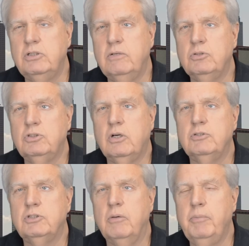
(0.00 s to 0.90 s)
Civil
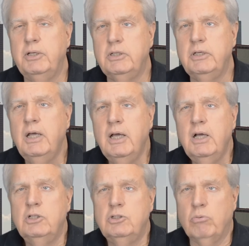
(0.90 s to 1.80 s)
Service Commission
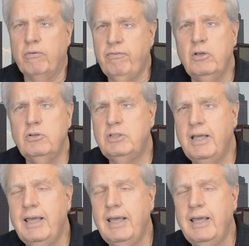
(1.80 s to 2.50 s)
to refuse to